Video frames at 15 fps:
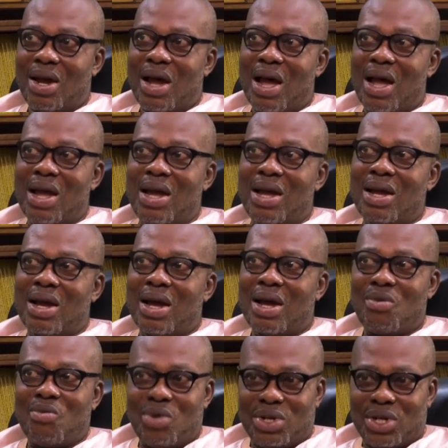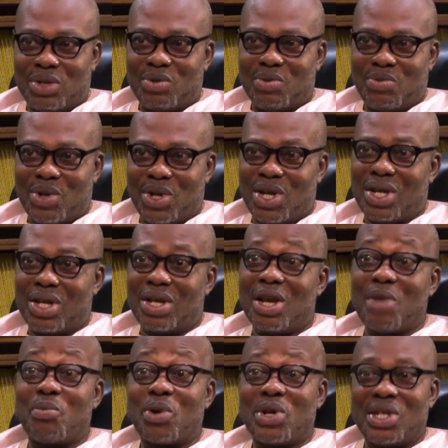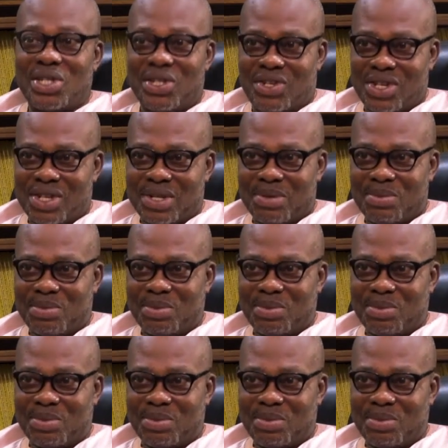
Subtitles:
I had wanted to be a politician.